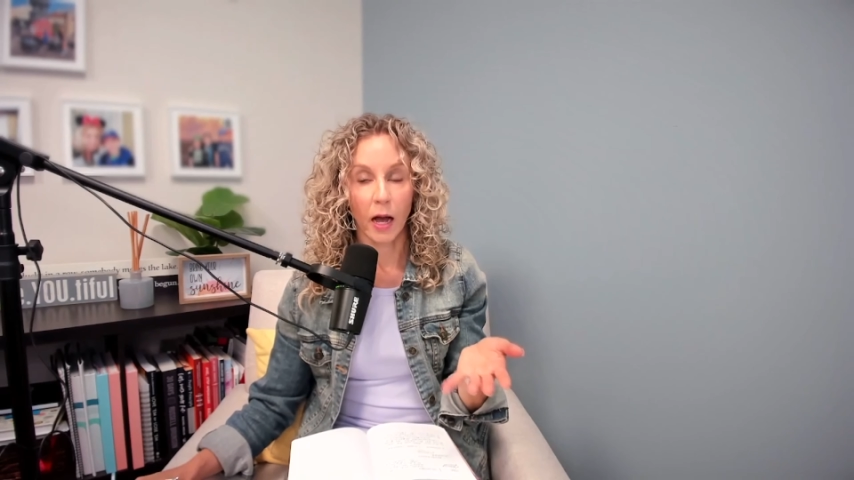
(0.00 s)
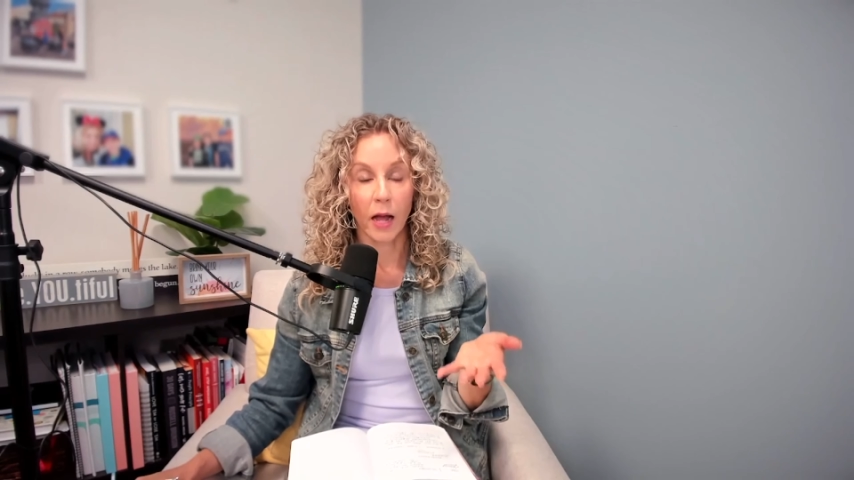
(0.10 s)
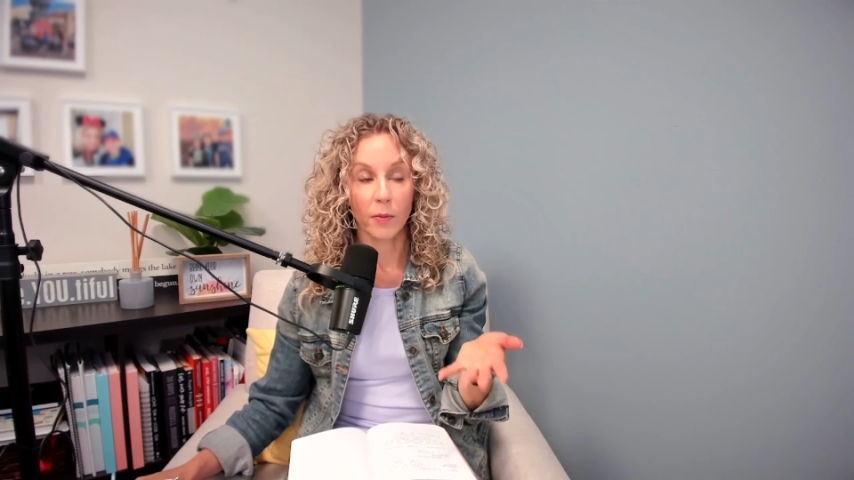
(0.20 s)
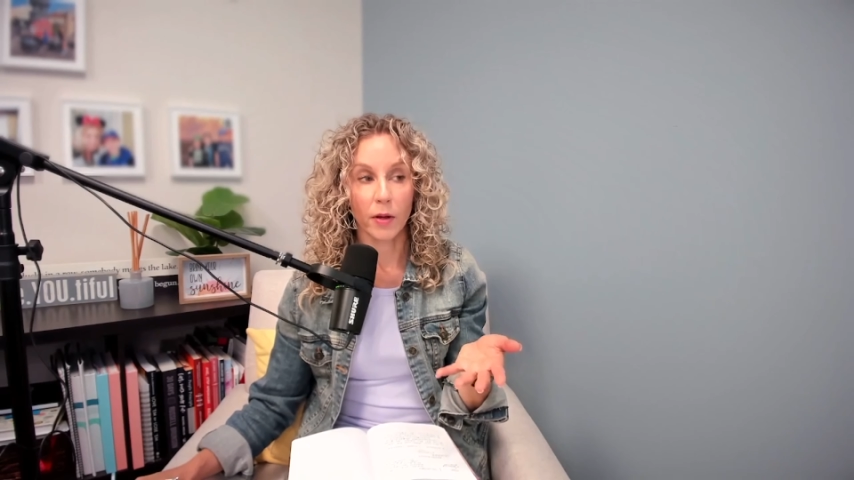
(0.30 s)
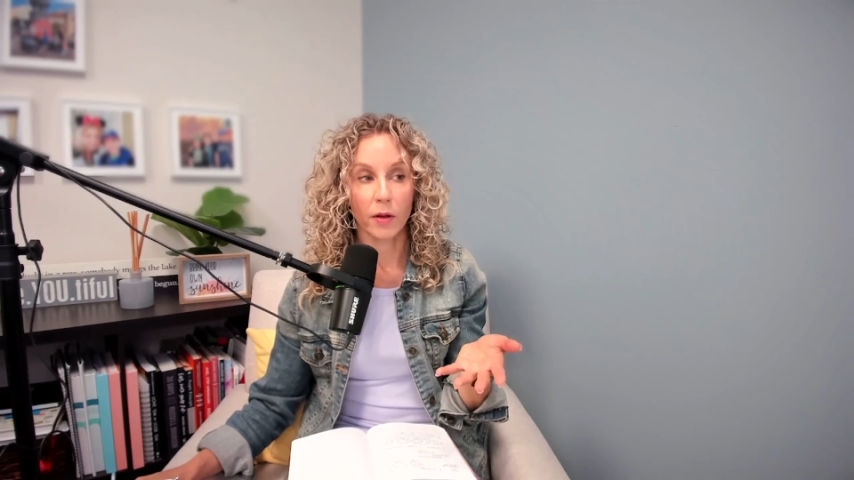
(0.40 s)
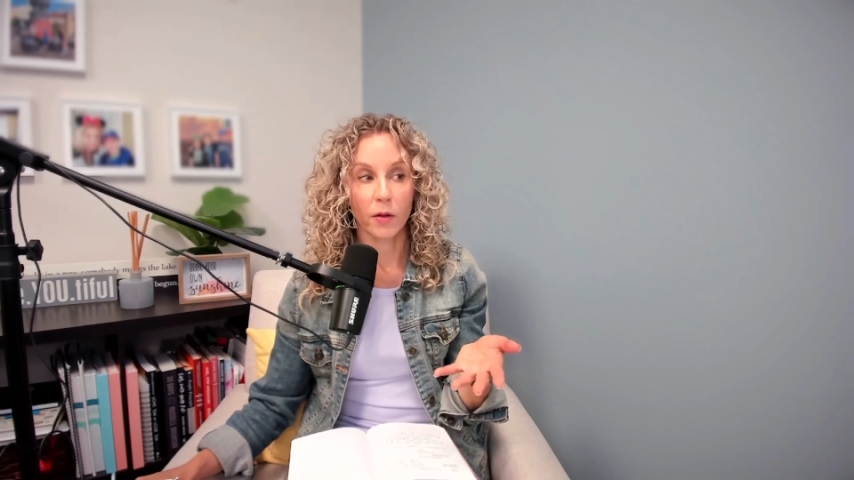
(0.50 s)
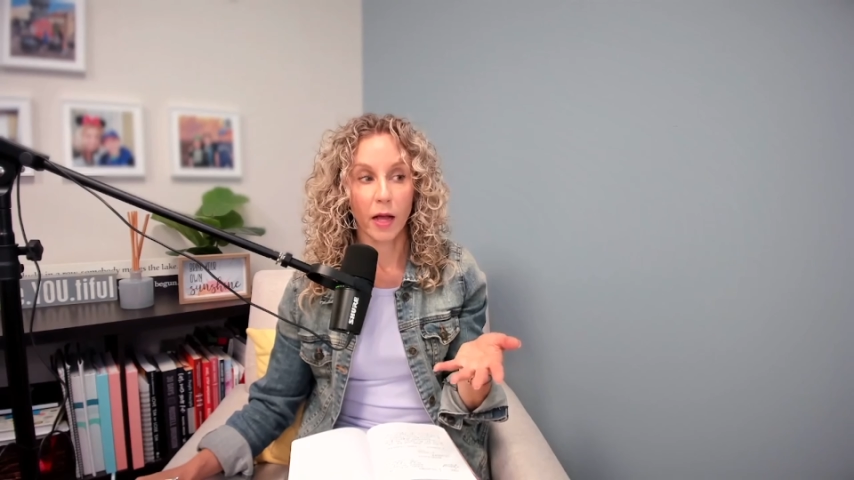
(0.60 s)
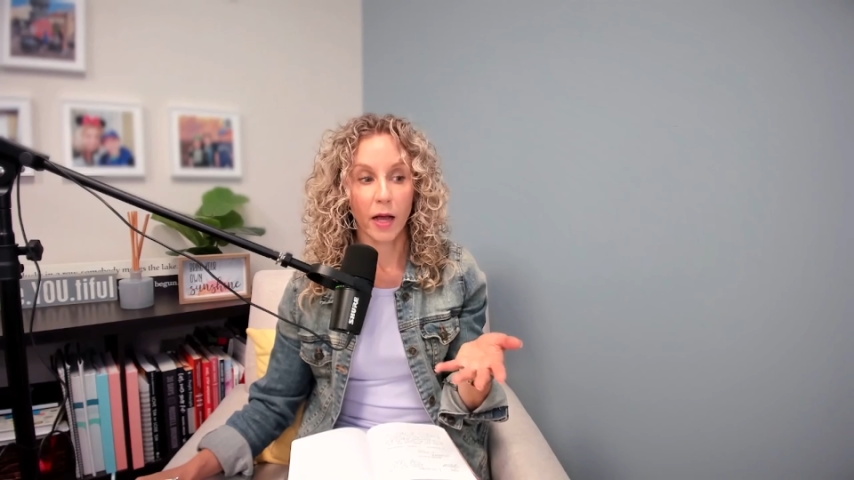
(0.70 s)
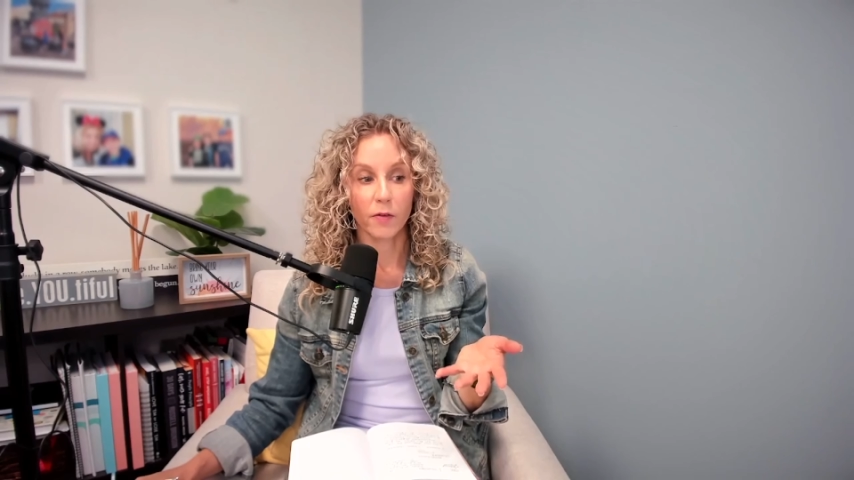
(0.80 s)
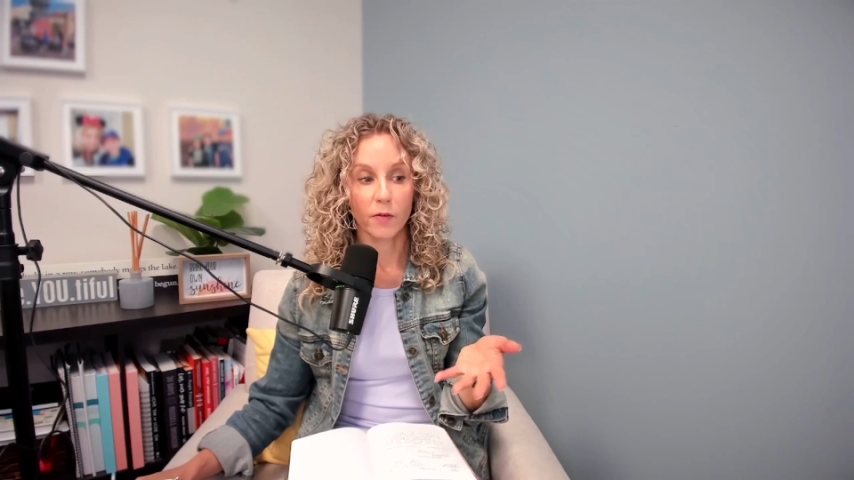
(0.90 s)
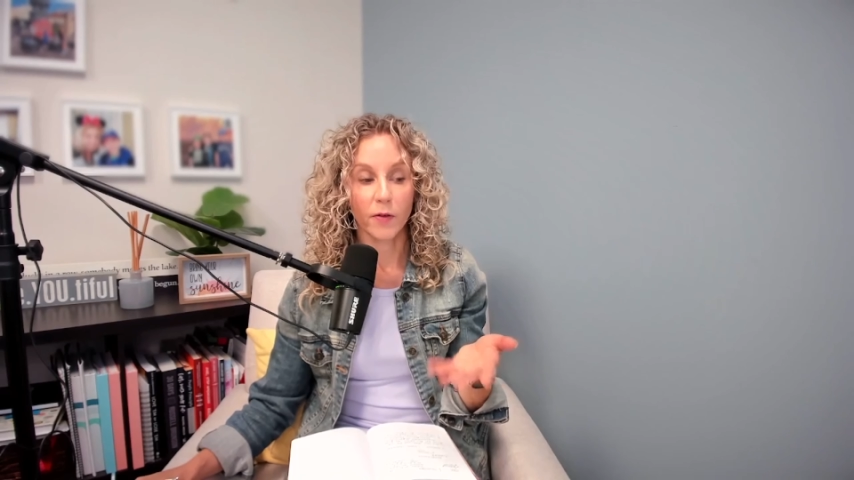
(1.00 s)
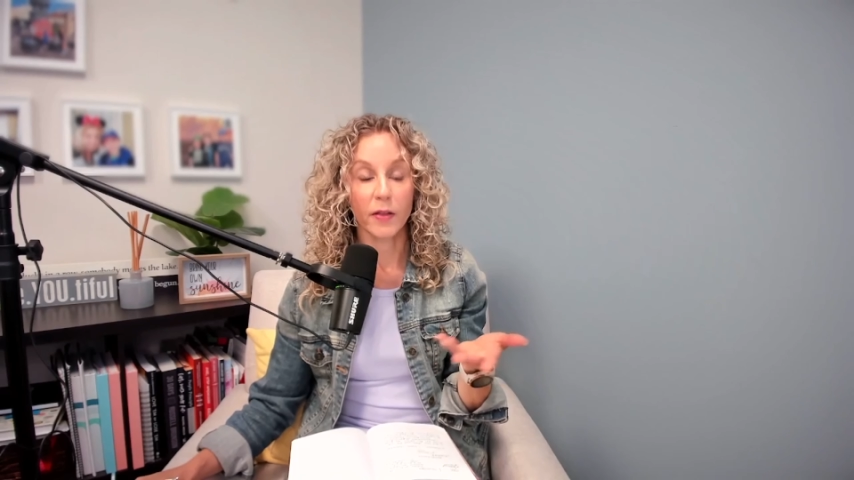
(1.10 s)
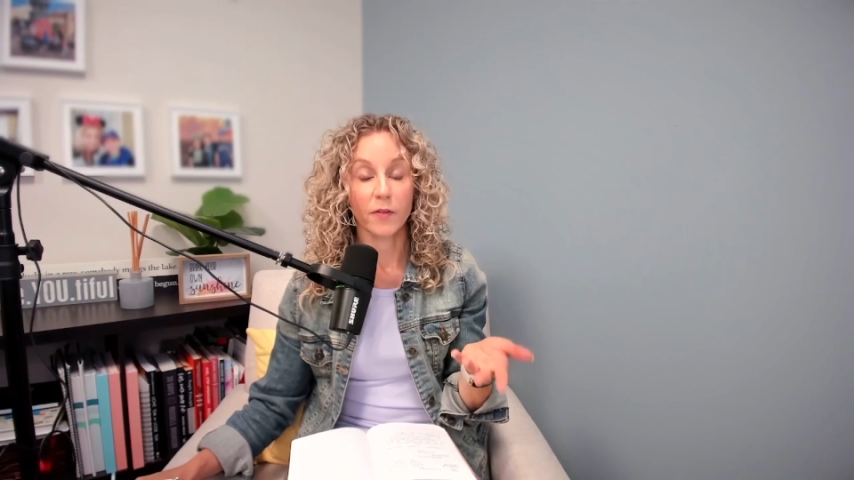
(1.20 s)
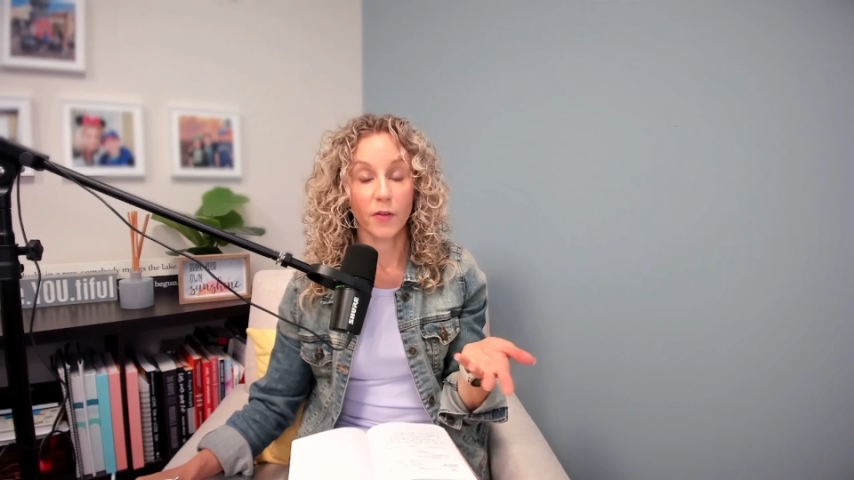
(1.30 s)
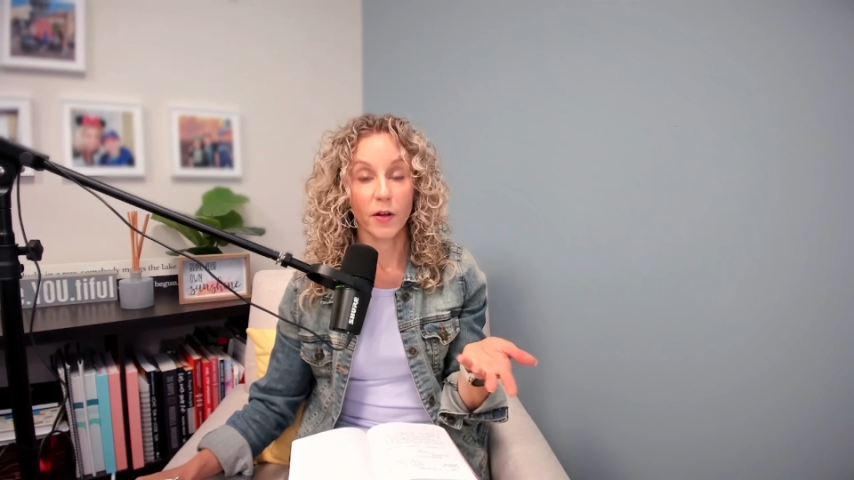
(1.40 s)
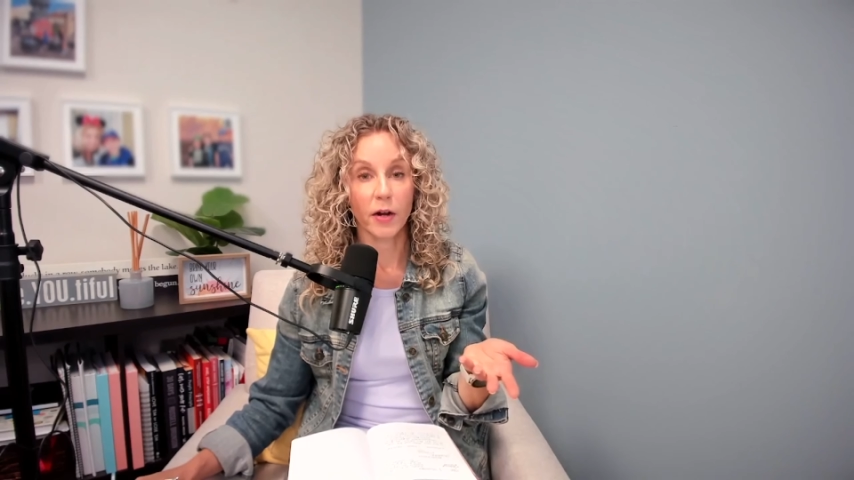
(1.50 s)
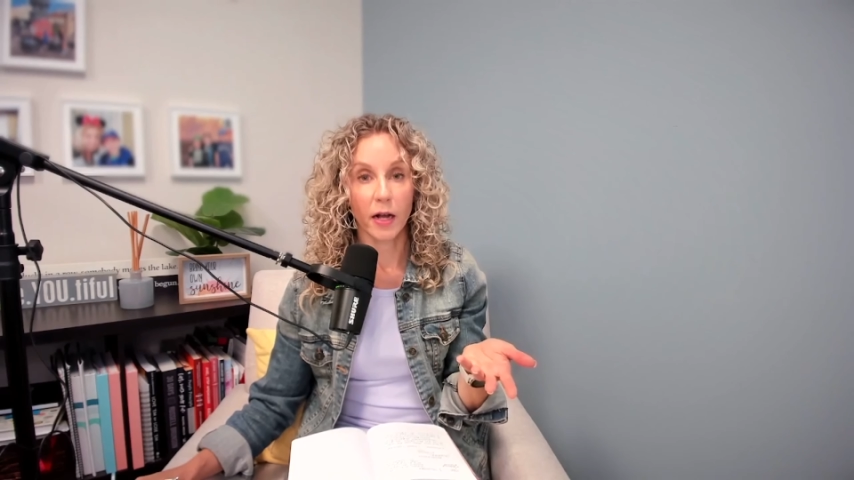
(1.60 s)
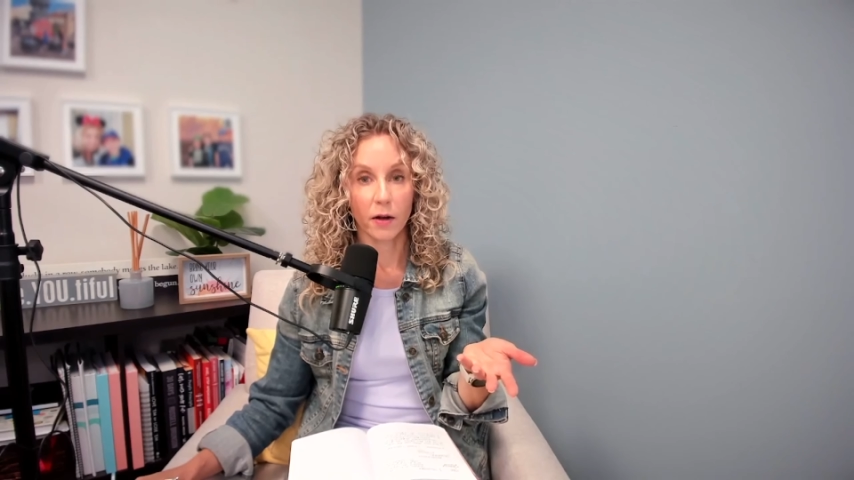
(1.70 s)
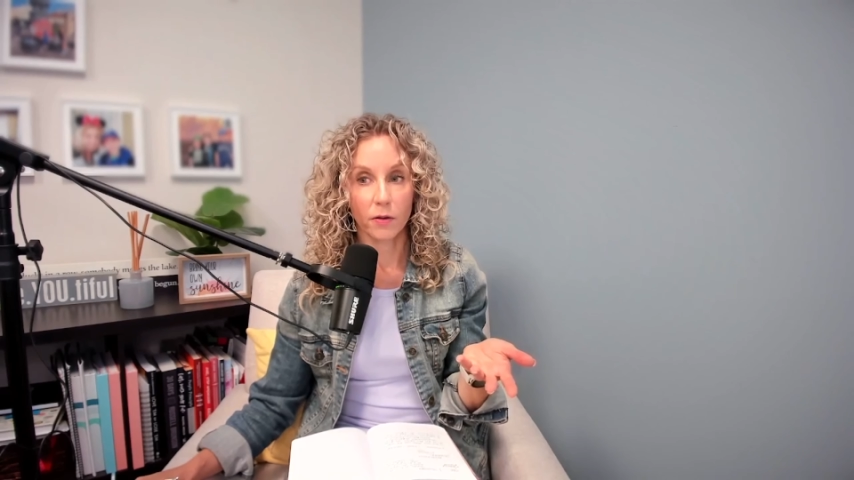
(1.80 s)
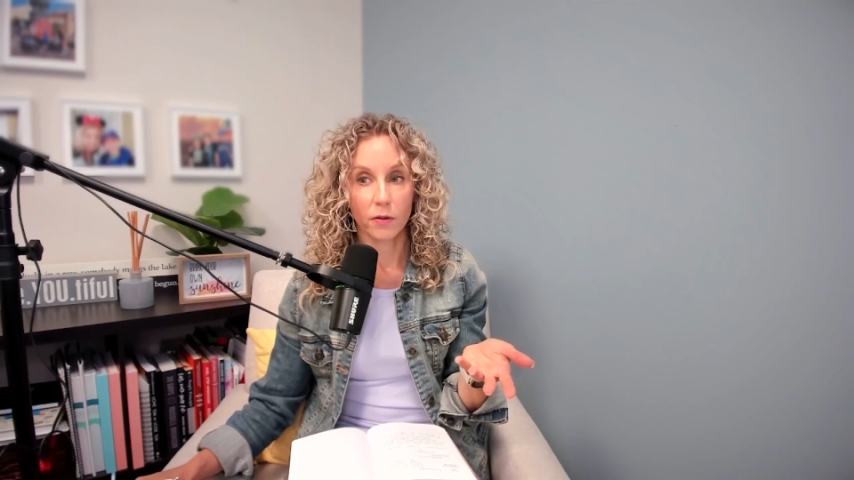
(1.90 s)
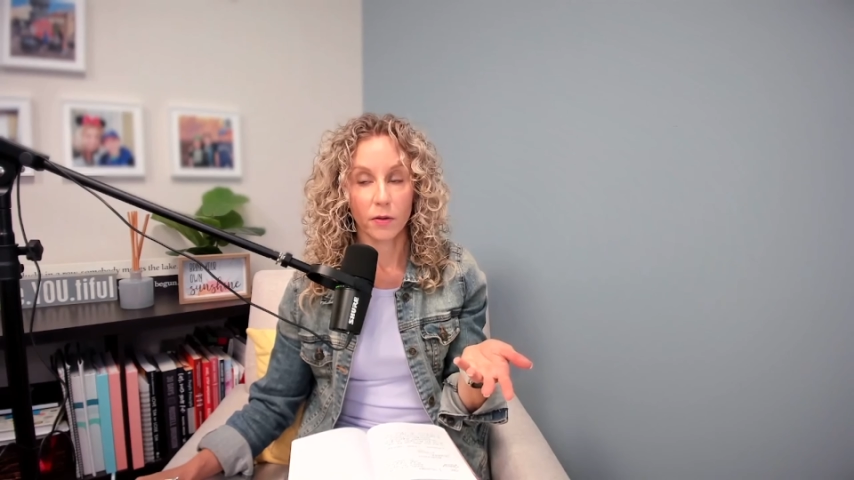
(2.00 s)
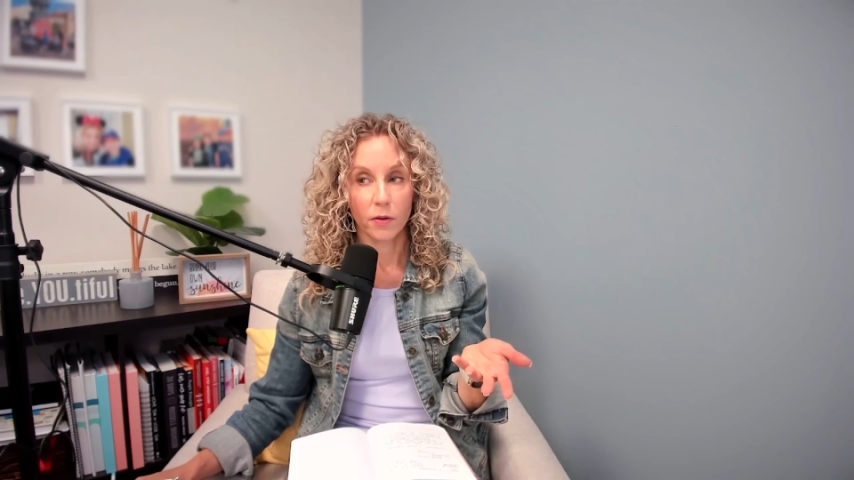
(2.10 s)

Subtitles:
I will have finally figured out